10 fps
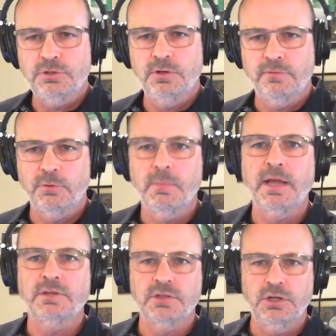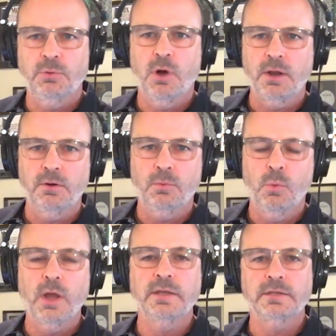two different mics and you want
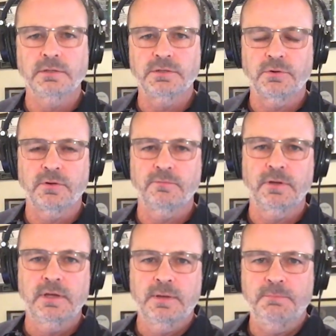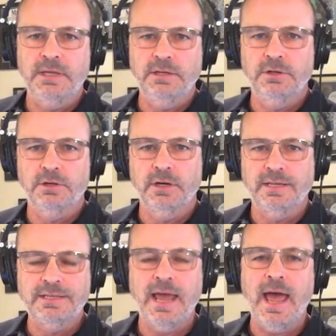one to sort of be your
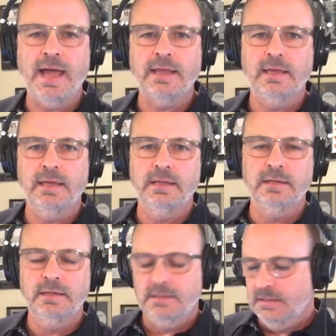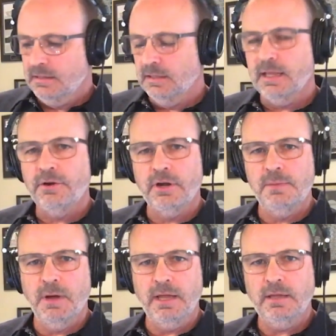attack and clarity
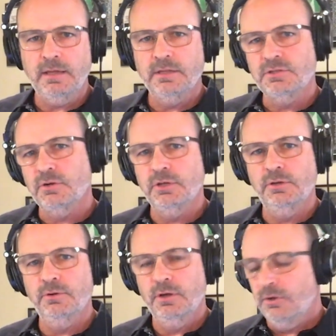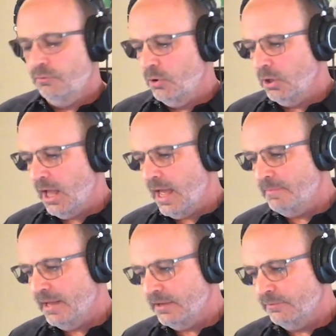mic, and so you roll the high
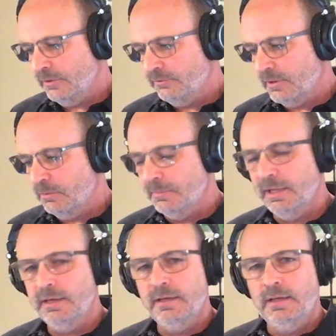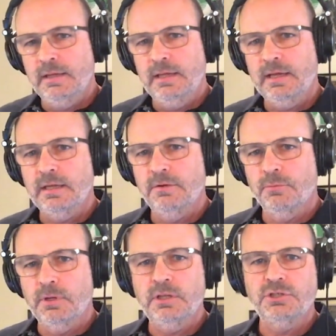pass filter up a bit, it can
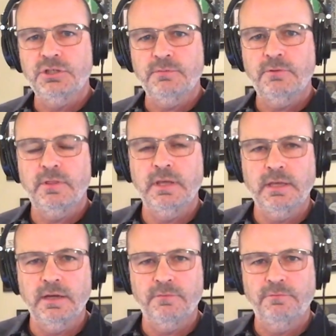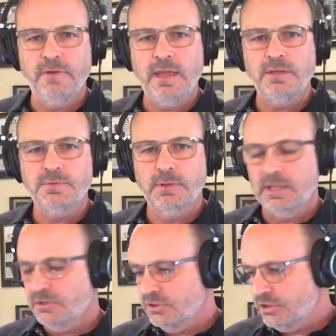really shift the phase
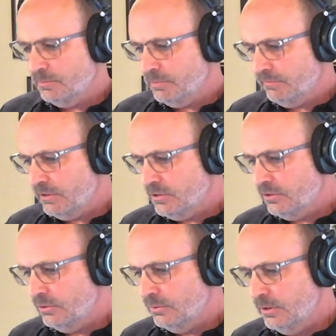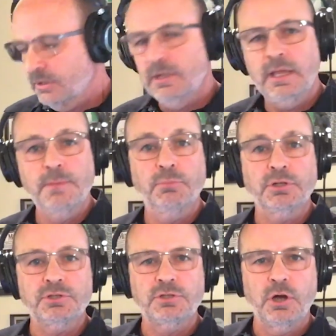relationship of the two
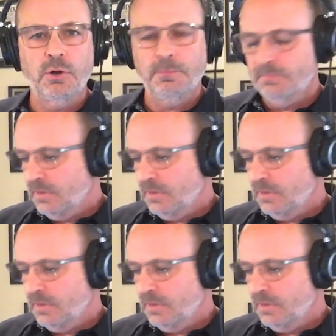inputs. So